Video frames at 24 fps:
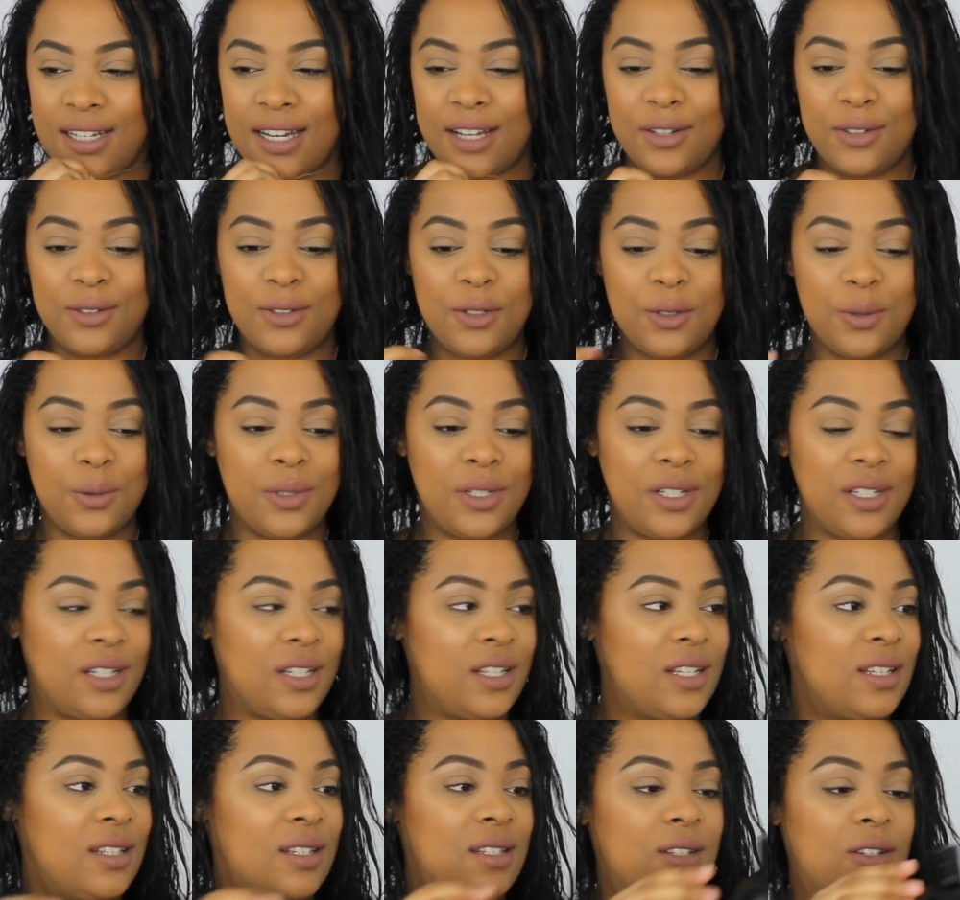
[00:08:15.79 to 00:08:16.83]
I don't know what it
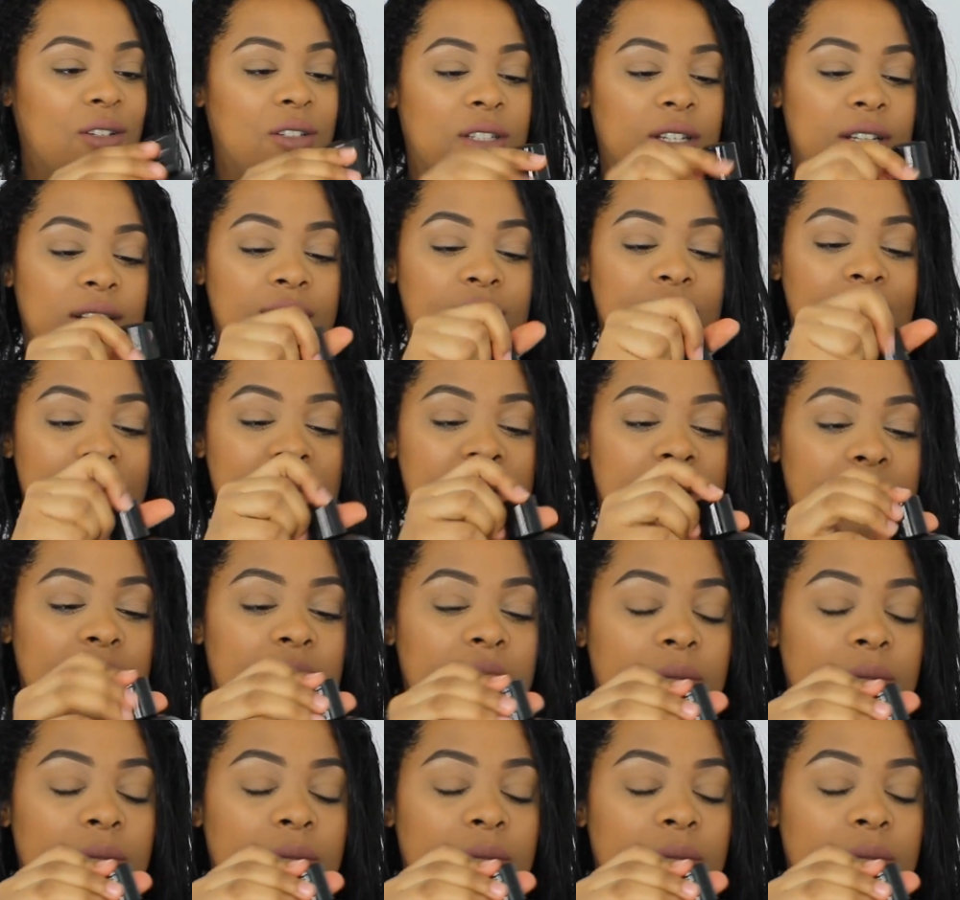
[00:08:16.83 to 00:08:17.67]
is. Hold on, let me smell